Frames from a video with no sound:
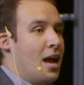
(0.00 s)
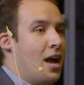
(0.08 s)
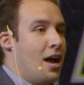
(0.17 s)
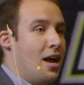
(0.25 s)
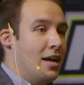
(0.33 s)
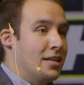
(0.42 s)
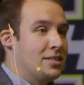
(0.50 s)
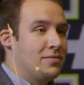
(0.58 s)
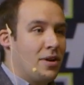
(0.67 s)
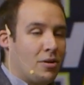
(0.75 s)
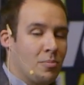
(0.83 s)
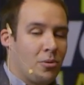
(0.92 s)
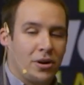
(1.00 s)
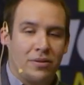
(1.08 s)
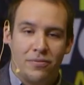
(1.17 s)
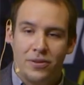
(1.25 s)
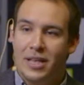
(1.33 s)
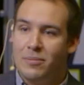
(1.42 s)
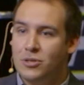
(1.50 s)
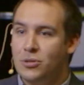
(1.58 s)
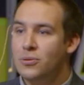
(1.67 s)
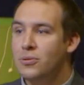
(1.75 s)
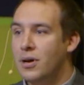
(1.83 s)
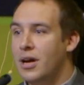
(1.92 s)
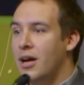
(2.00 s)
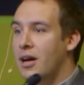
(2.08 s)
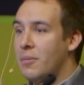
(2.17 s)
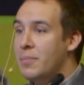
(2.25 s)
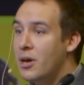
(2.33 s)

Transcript: It's very important for them to